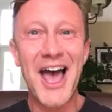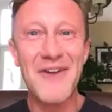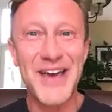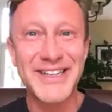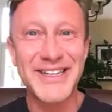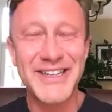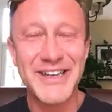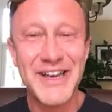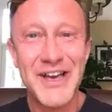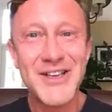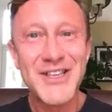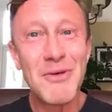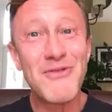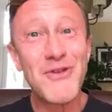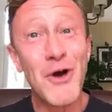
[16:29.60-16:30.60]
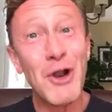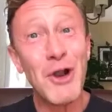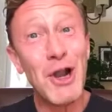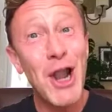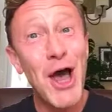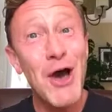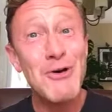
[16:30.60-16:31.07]
it. So we've got
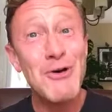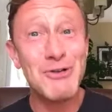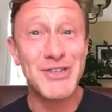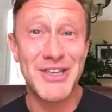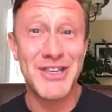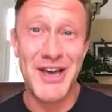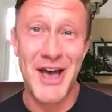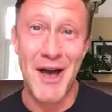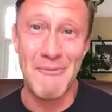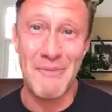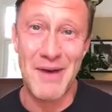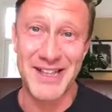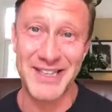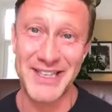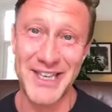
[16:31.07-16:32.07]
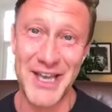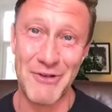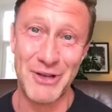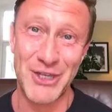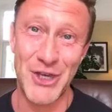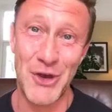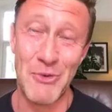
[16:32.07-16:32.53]
loads to come in
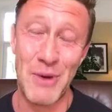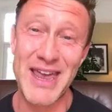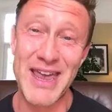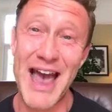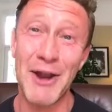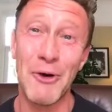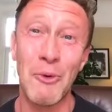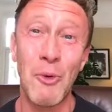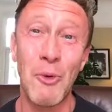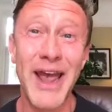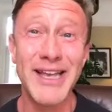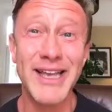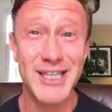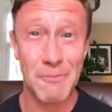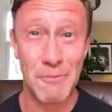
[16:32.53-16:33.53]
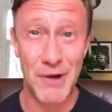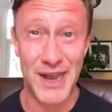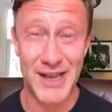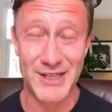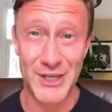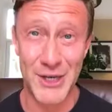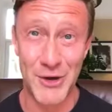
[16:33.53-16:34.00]
series 2. We cannot wait to bring
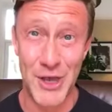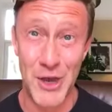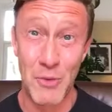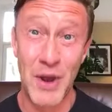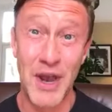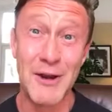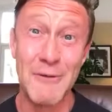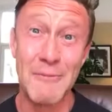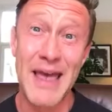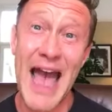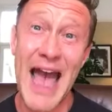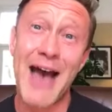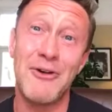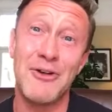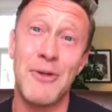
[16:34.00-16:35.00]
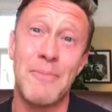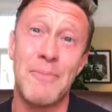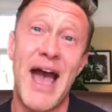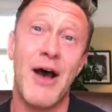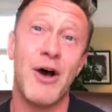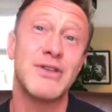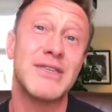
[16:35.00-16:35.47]
it to you. We're going to be out and
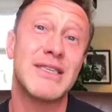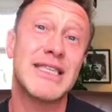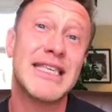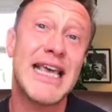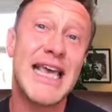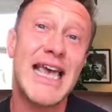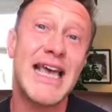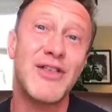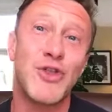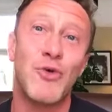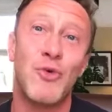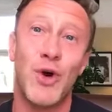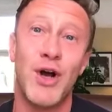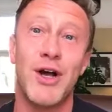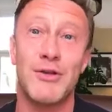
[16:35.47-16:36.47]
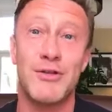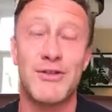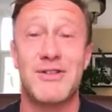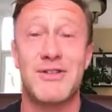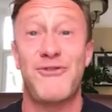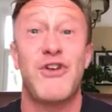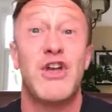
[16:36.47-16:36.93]
about, seeing the world
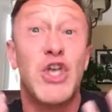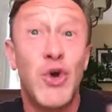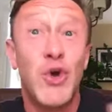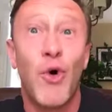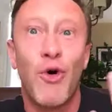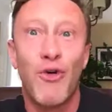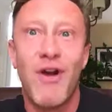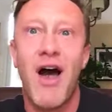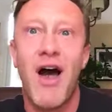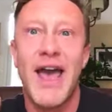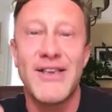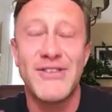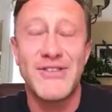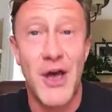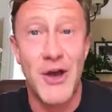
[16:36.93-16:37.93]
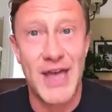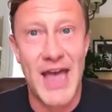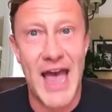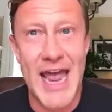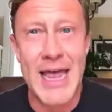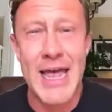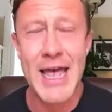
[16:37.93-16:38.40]
for your eyes,
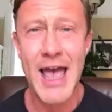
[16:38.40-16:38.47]
okay,